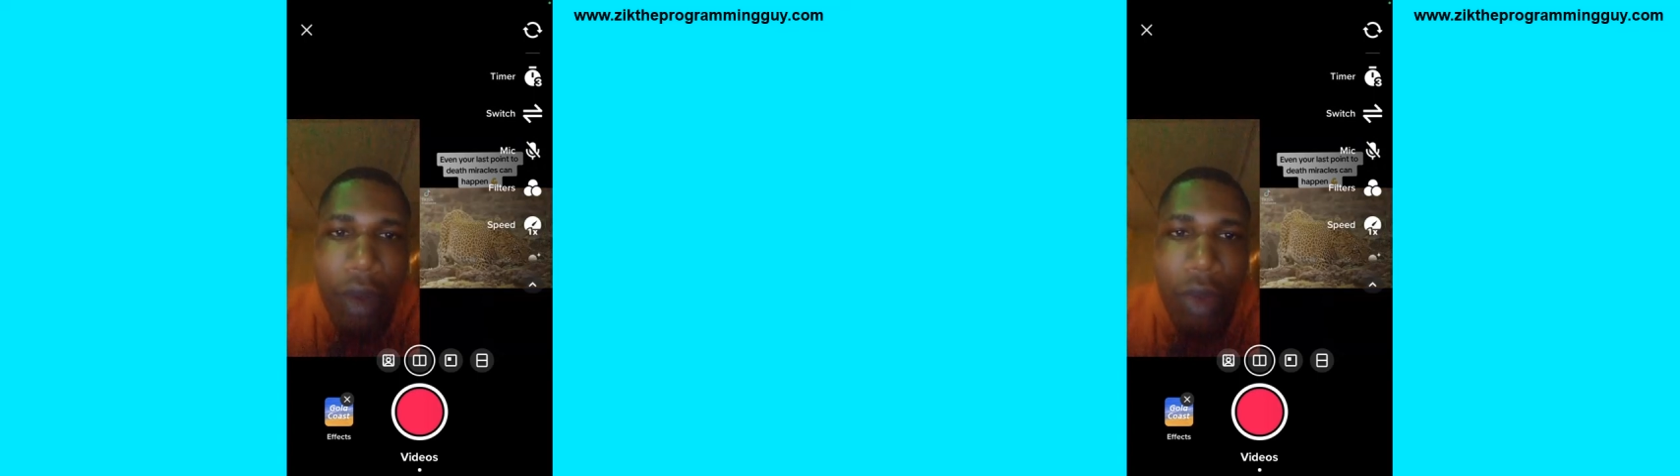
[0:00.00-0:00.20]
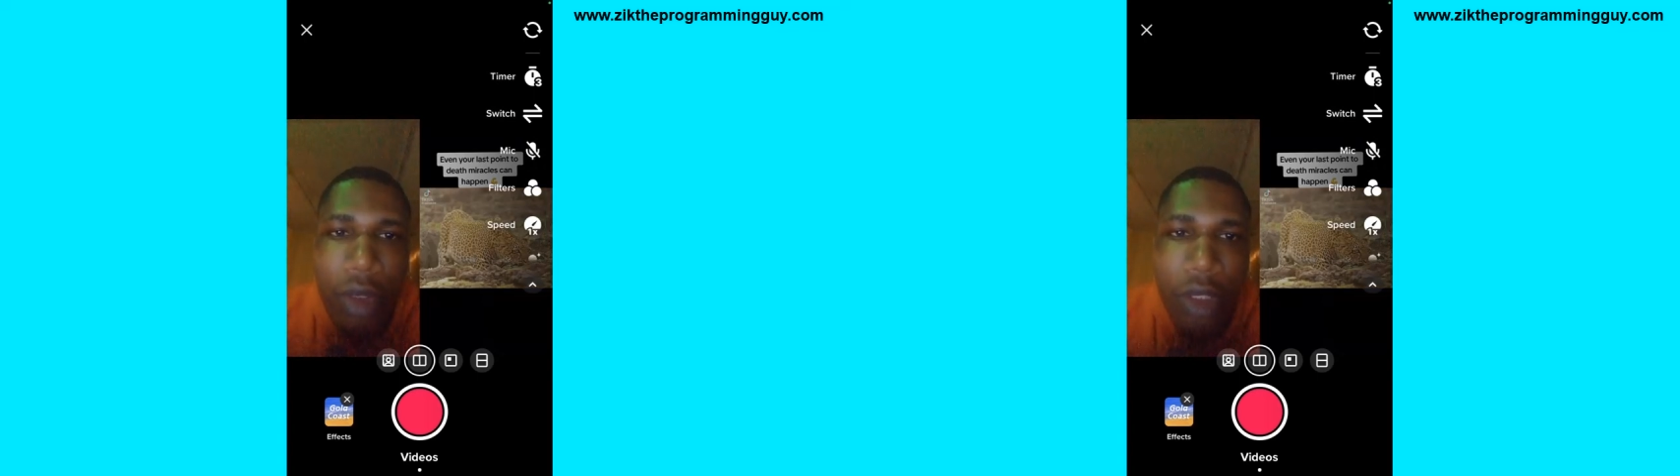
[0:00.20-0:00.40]

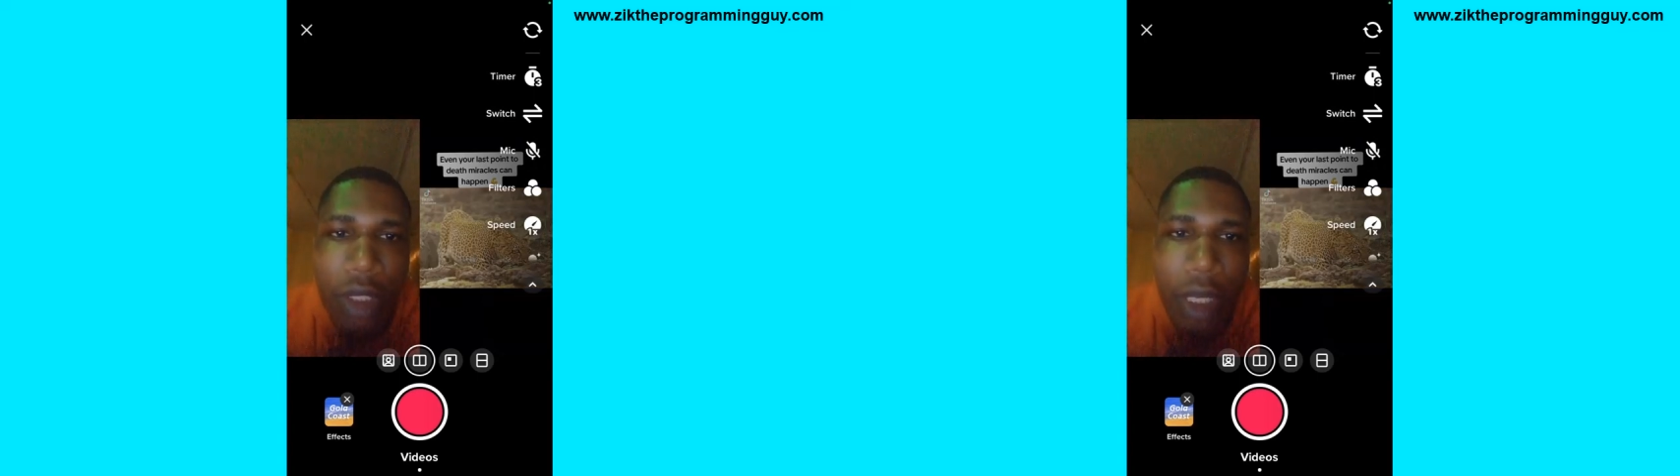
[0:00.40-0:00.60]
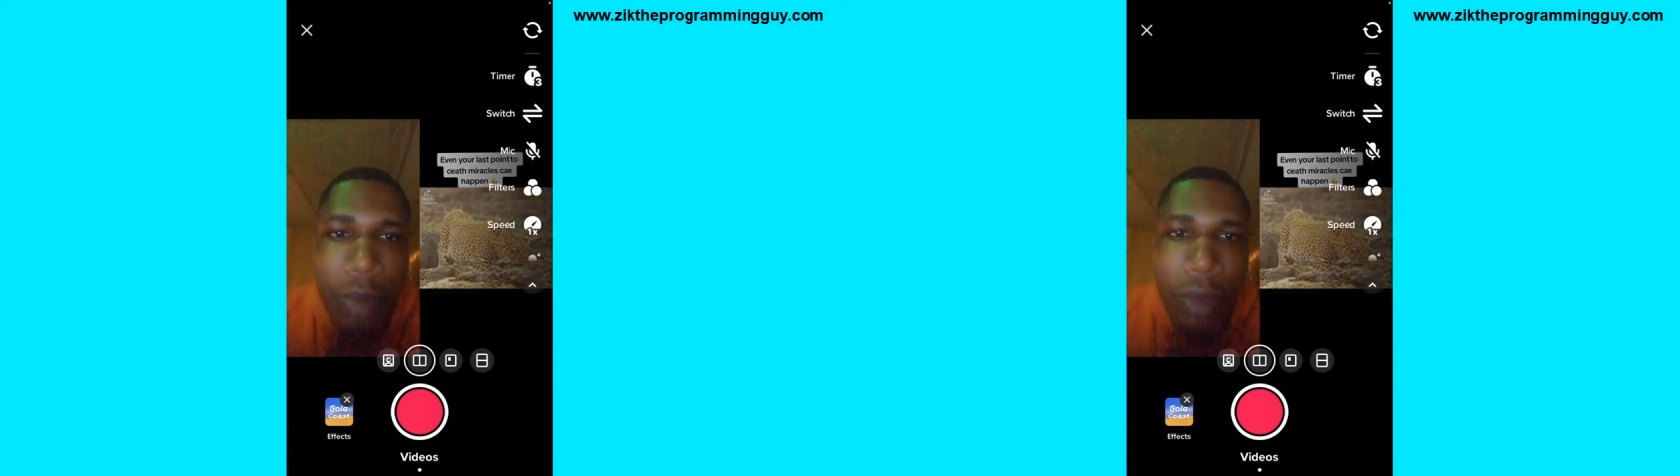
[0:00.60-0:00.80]
Once you
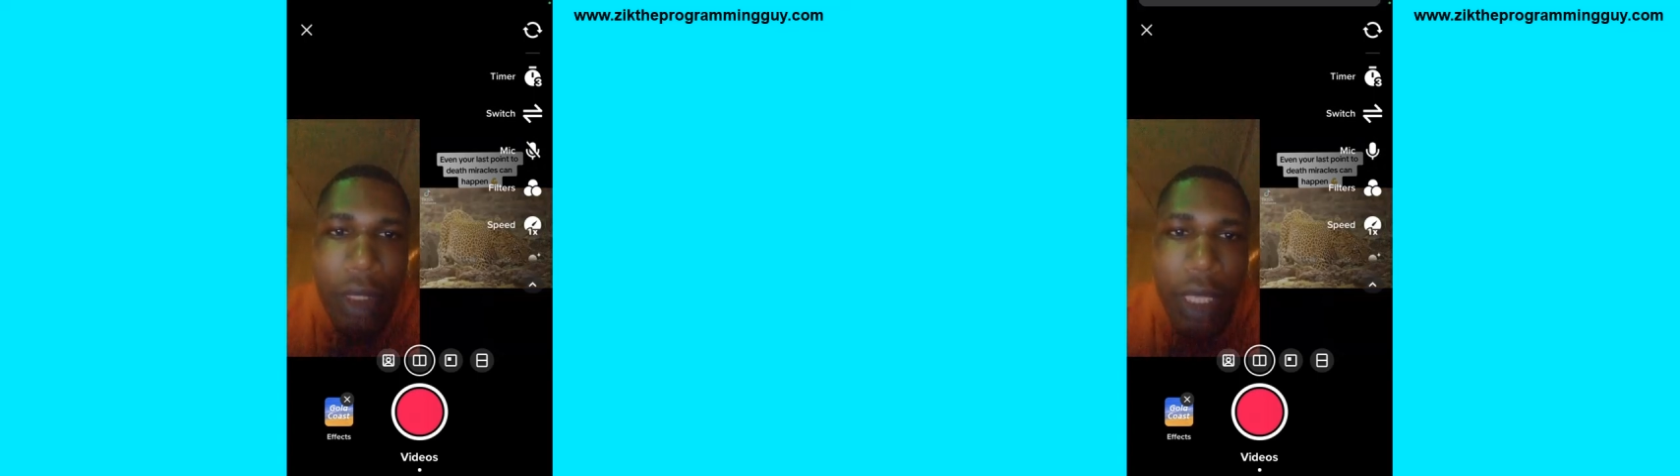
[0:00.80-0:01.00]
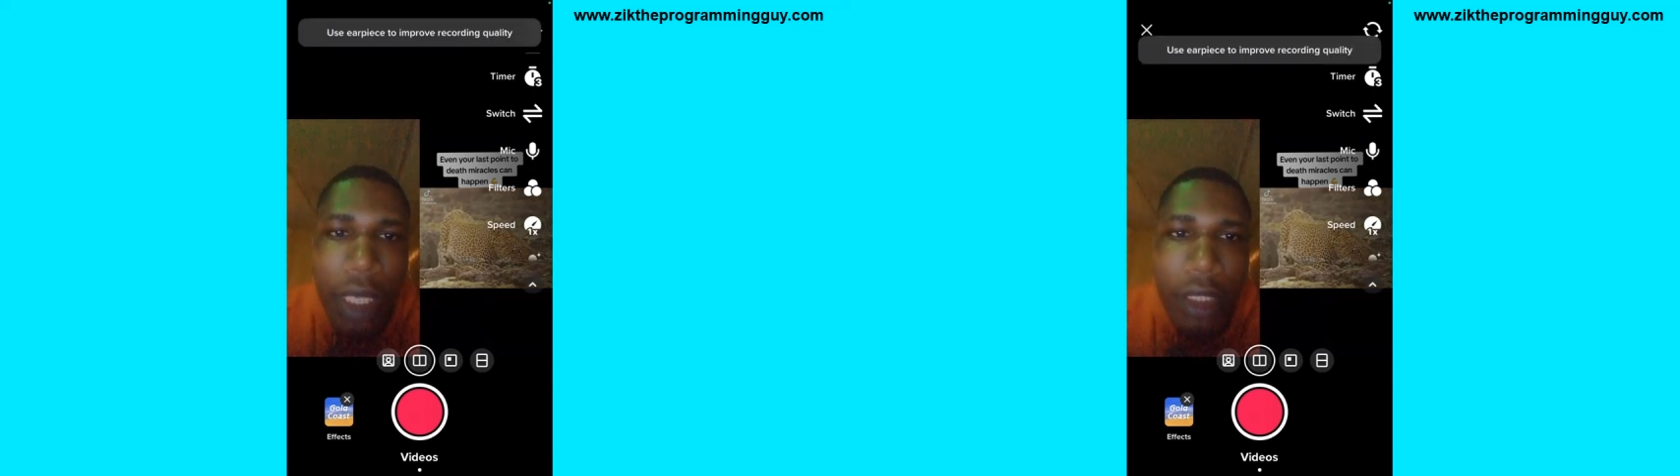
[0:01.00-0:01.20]
tap on
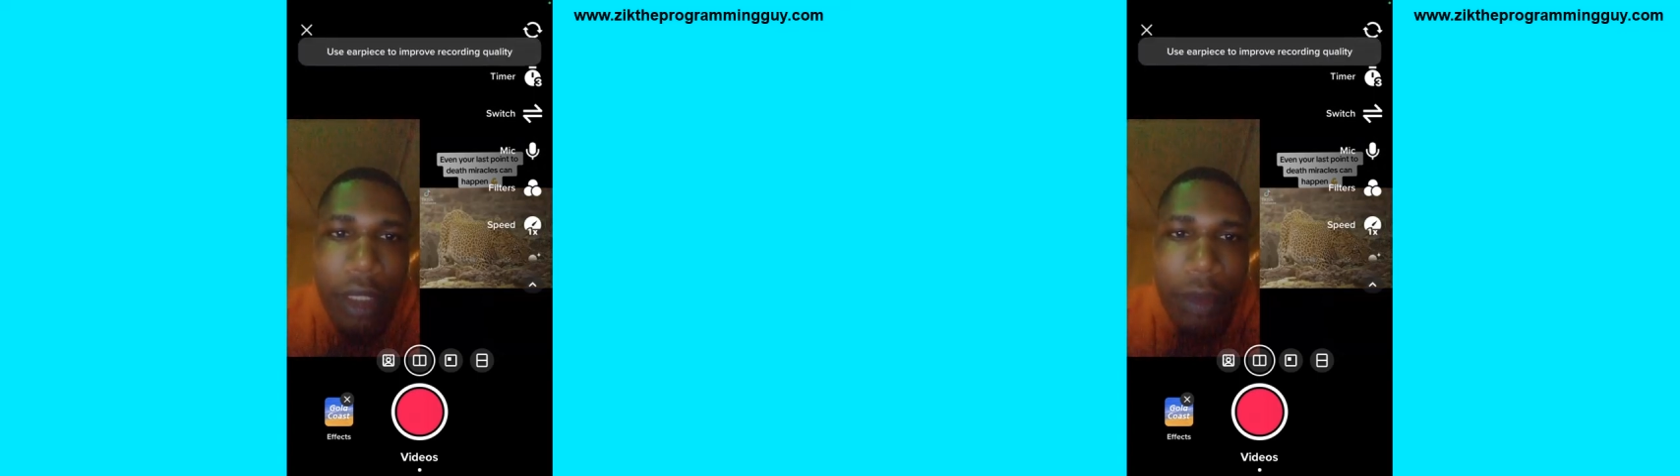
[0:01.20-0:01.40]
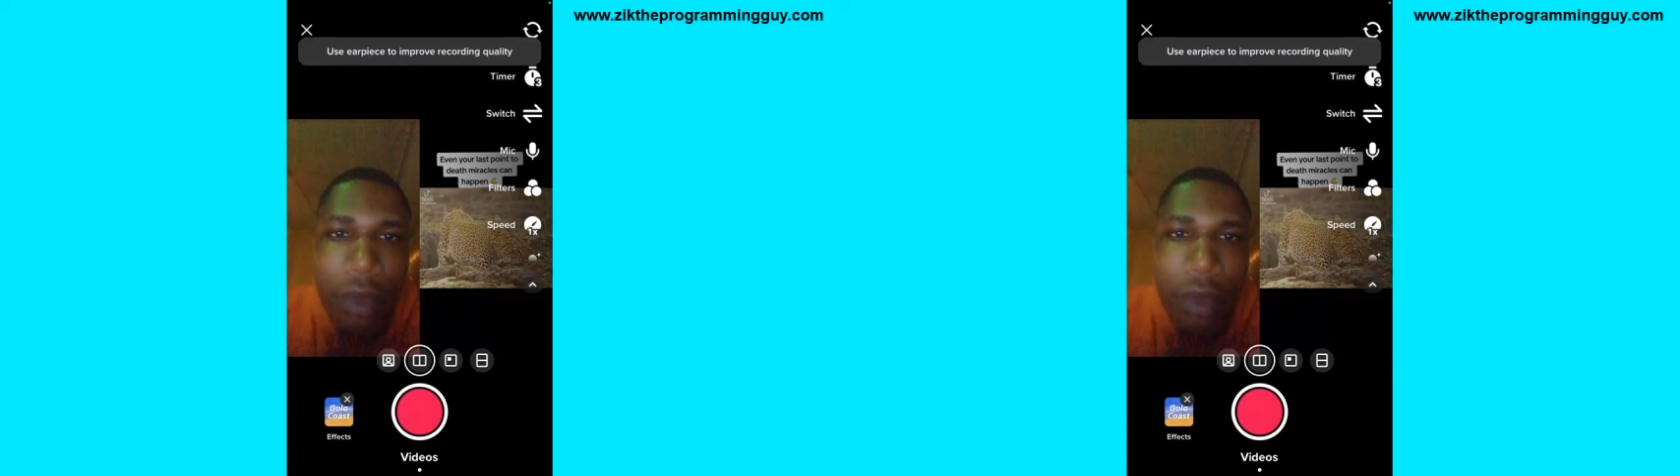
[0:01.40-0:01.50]
that,